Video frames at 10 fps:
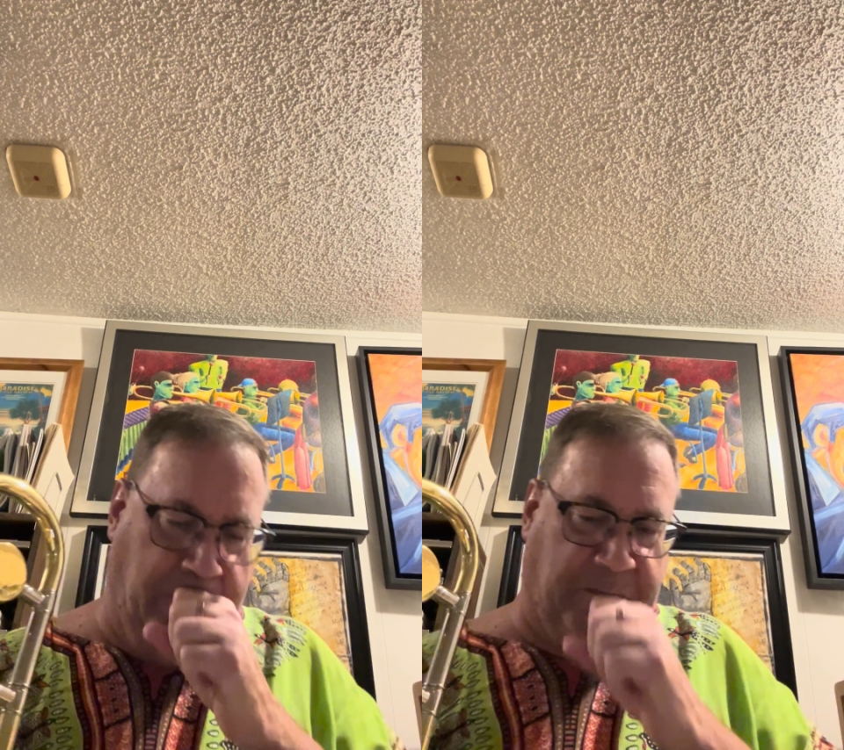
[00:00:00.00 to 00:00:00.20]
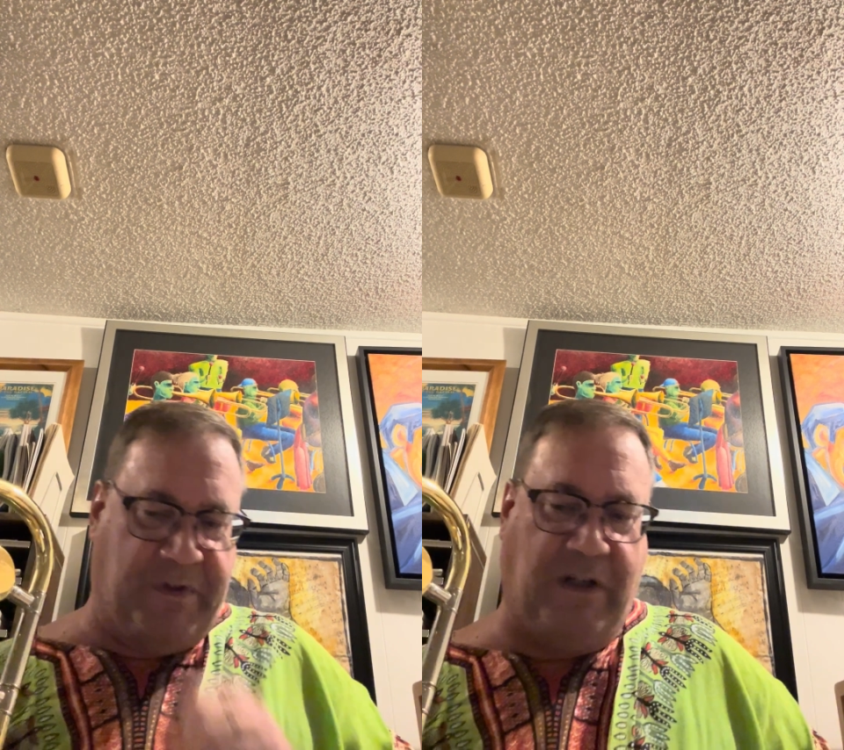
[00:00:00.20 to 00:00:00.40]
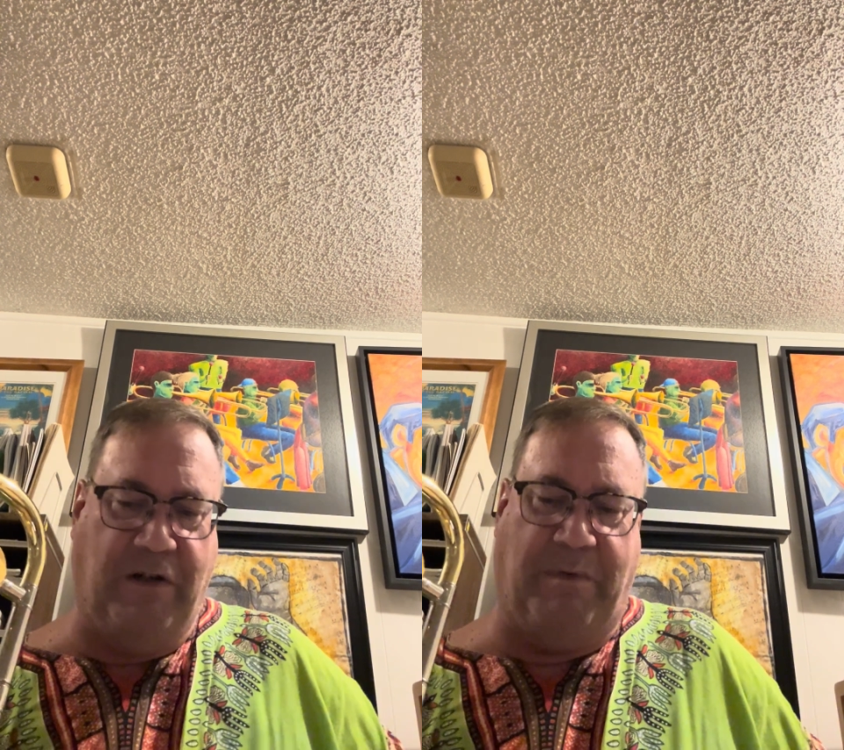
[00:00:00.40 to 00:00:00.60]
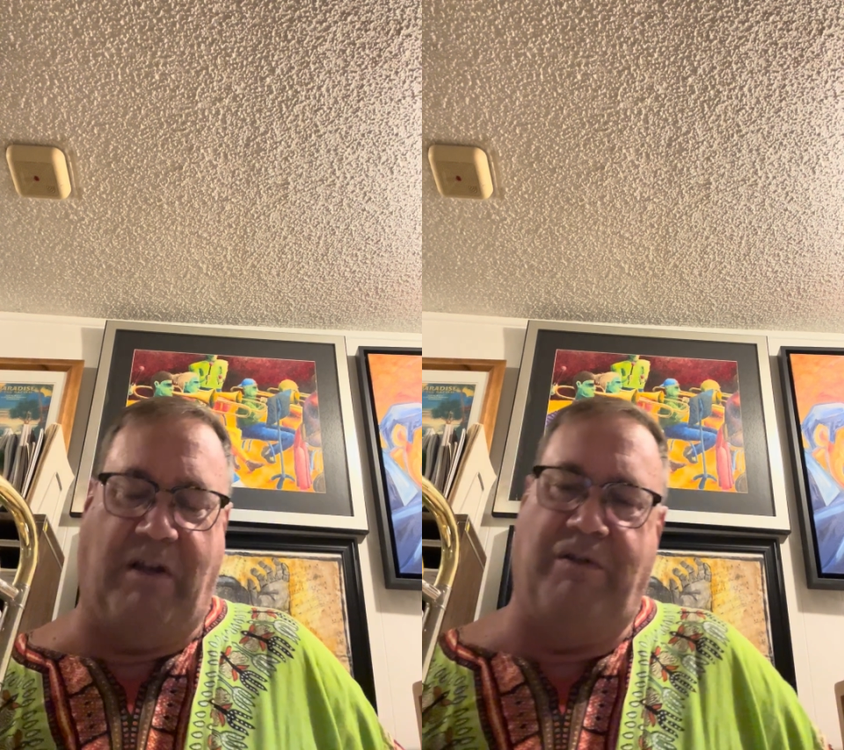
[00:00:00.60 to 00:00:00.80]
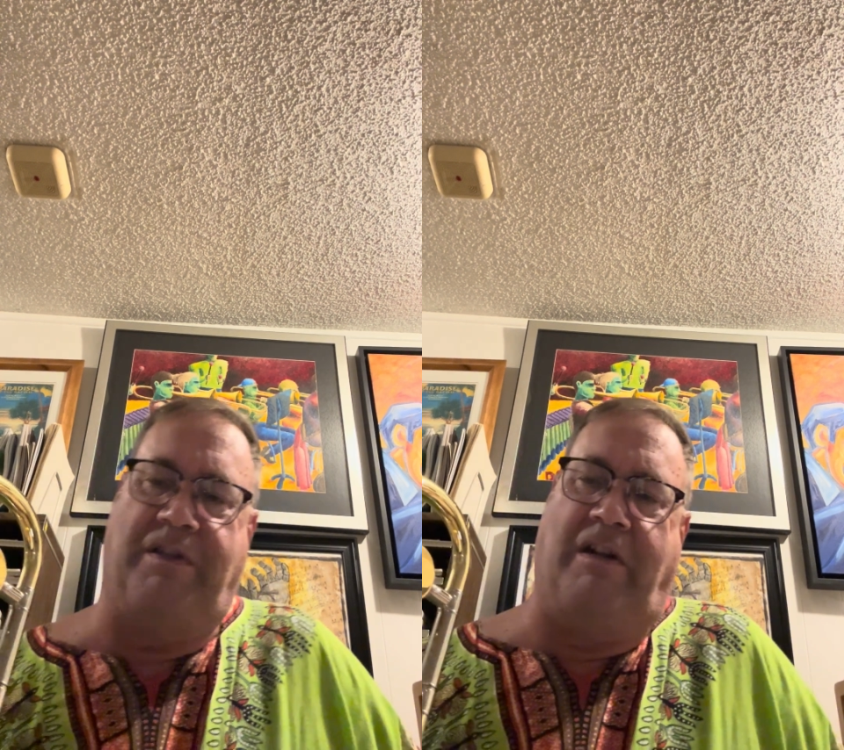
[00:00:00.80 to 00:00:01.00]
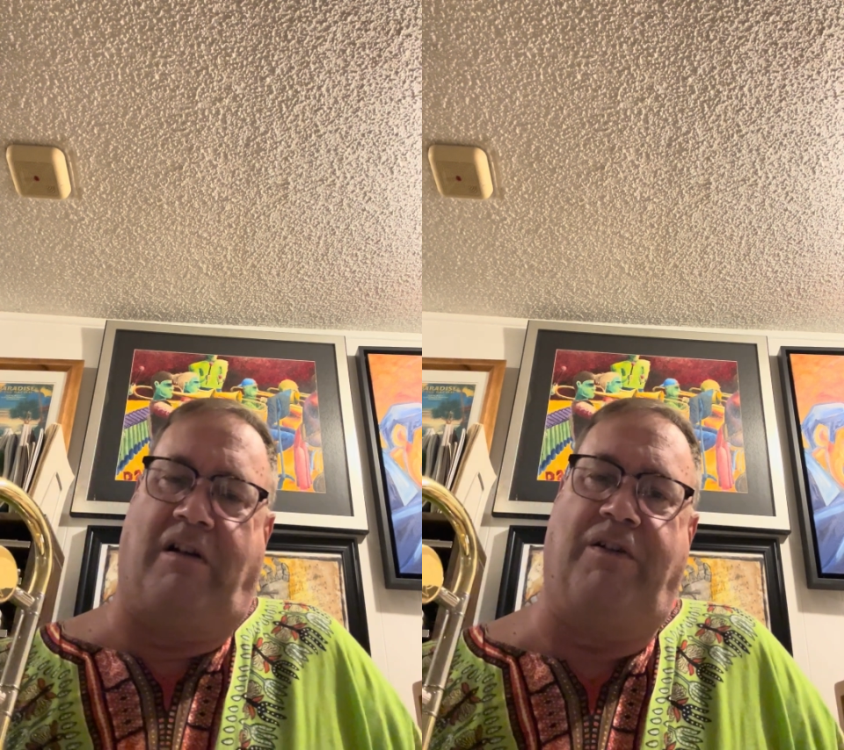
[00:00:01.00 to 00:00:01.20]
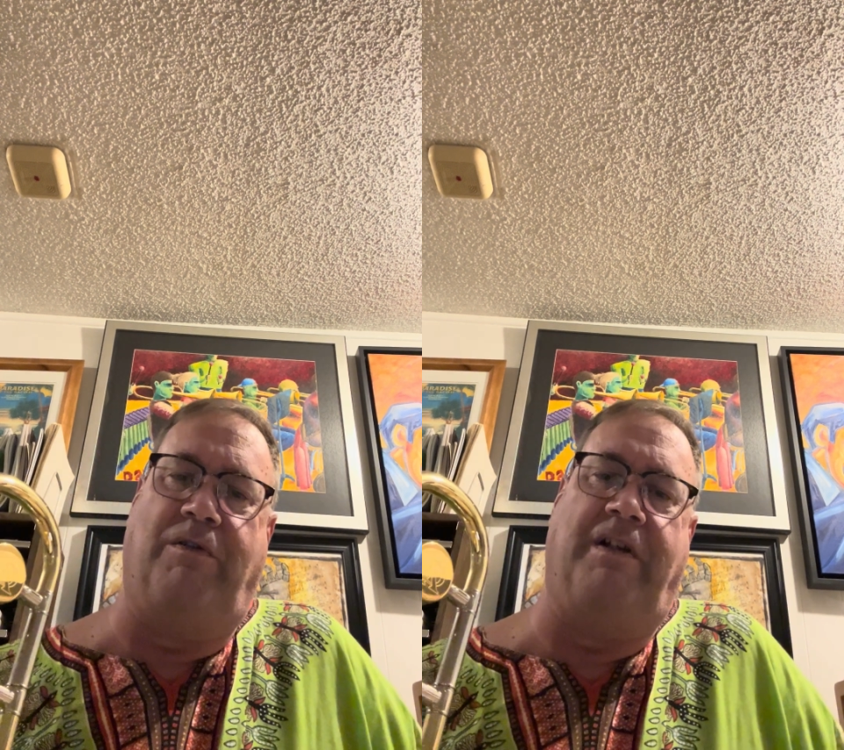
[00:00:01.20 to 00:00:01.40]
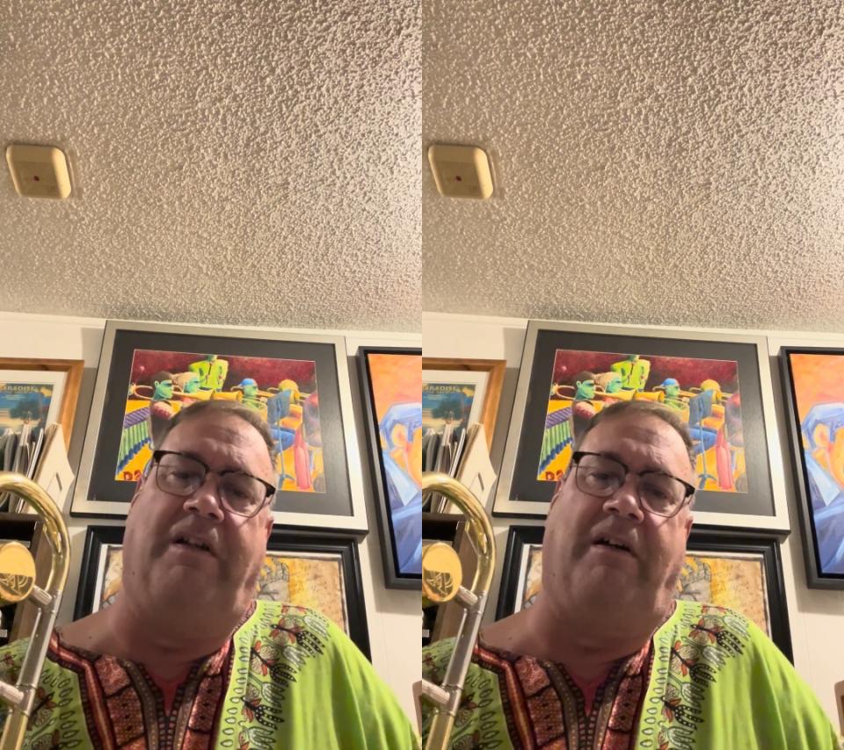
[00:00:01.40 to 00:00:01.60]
excuse me, those that are doing